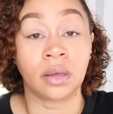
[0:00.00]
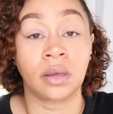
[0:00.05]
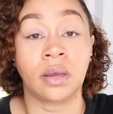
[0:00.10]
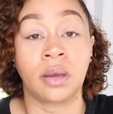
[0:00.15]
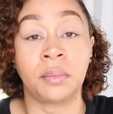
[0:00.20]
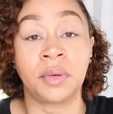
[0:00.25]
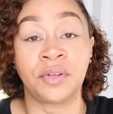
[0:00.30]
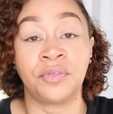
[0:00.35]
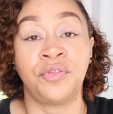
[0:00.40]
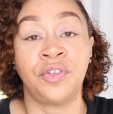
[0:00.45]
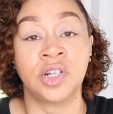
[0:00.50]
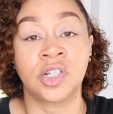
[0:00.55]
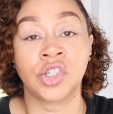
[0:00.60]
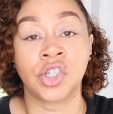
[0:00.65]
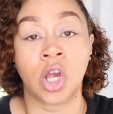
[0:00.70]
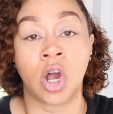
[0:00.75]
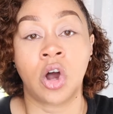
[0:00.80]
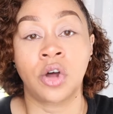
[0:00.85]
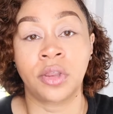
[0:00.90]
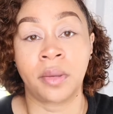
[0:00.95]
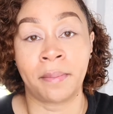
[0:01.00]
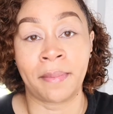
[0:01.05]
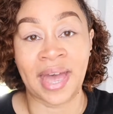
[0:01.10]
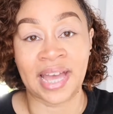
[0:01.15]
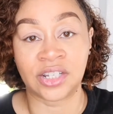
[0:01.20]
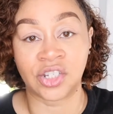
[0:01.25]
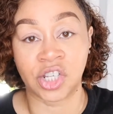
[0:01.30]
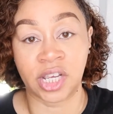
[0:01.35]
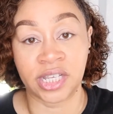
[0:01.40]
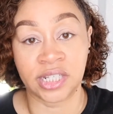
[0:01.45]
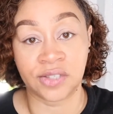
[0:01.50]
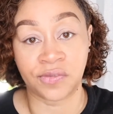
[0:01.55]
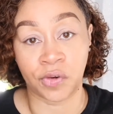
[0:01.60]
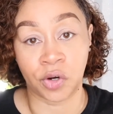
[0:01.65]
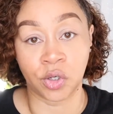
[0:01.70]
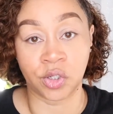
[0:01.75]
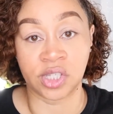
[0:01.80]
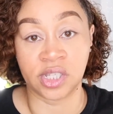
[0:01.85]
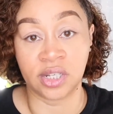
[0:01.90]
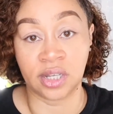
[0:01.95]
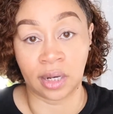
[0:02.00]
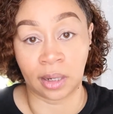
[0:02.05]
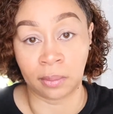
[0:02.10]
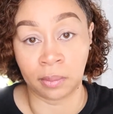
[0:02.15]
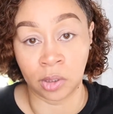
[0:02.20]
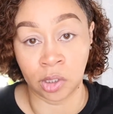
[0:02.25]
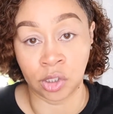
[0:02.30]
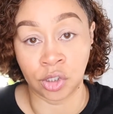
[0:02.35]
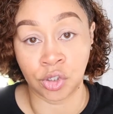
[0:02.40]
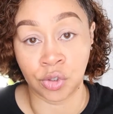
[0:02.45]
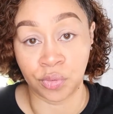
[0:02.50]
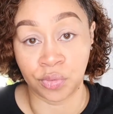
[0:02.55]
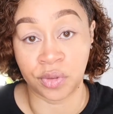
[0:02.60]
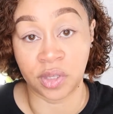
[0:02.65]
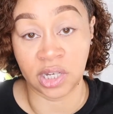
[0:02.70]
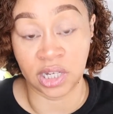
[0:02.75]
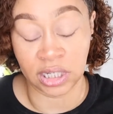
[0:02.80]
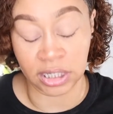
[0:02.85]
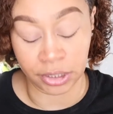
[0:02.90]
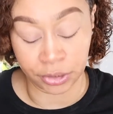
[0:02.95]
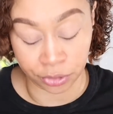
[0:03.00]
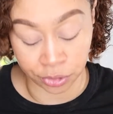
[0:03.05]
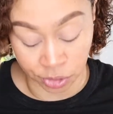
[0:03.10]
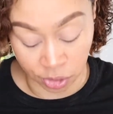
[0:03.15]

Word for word: I'm gonna finish all the matte shades first and then I'm gonna do the glitter.